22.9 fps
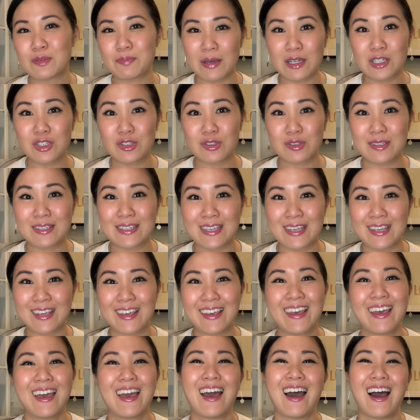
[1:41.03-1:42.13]
specialty.
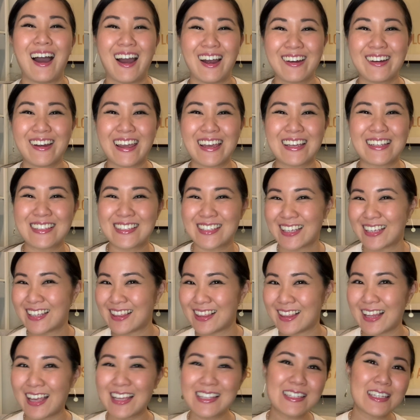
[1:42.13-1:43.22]
All right,
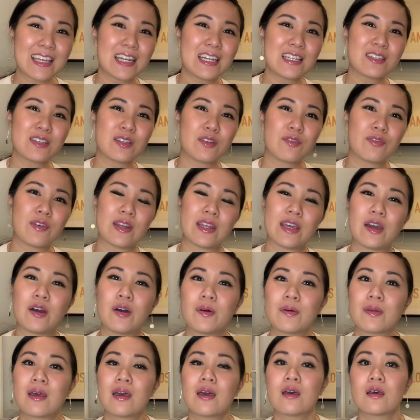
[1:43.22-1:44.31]
let's get into the
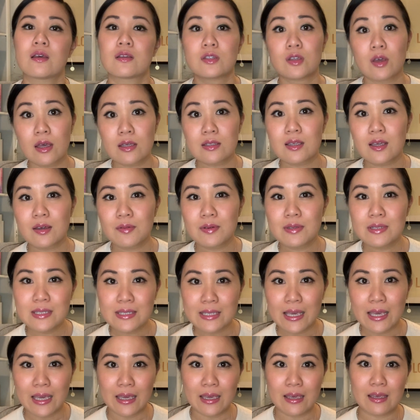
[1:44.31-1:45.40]
video. So as I was
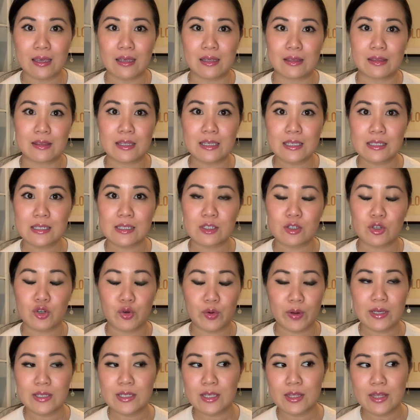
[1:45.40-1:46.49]
saying, this
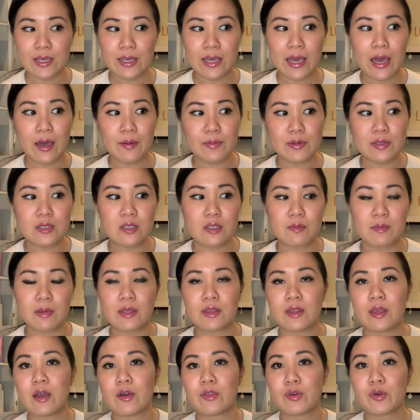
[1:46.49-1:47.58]
crazy thing happened to me
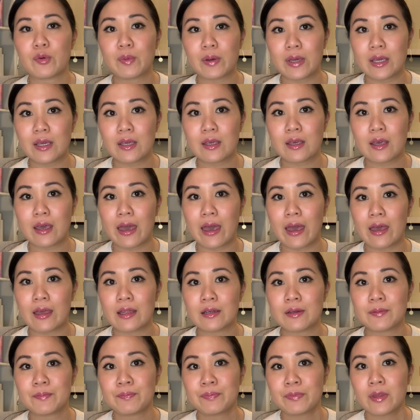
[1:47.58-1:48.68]
the other week,
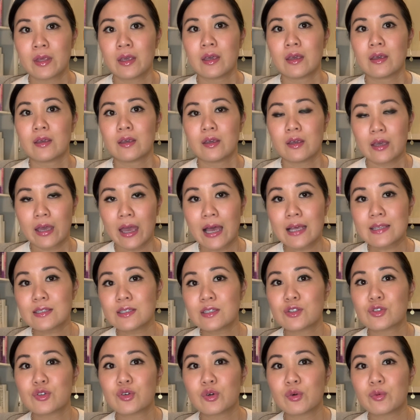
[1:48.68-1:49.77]
and it has
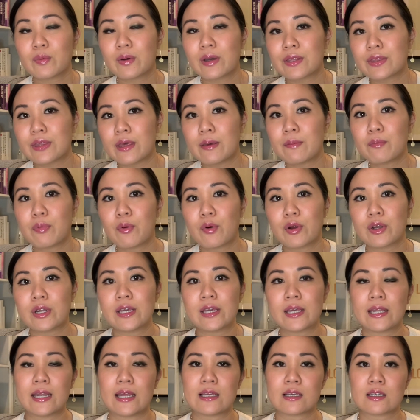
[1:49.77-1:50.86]
to do with
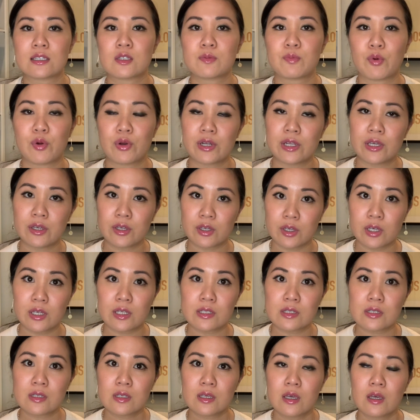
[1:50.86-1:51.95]
importing and exporting
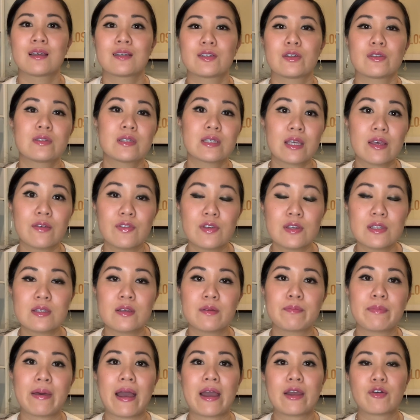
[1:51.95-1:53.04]
goods. So to give you
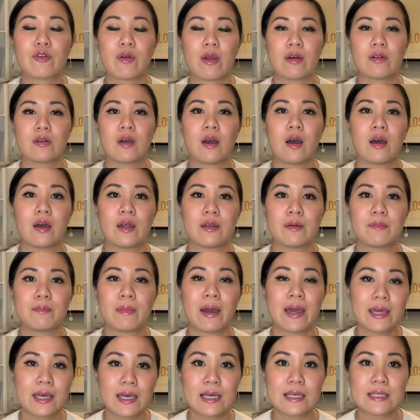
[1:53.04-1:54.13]
some background on
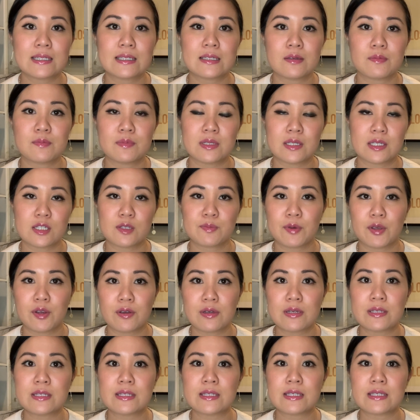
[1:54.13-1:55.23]
my customs
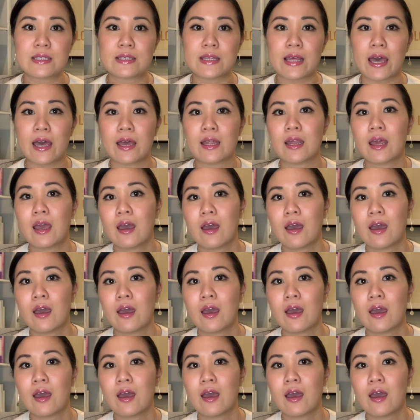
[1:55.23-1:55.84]
experience is that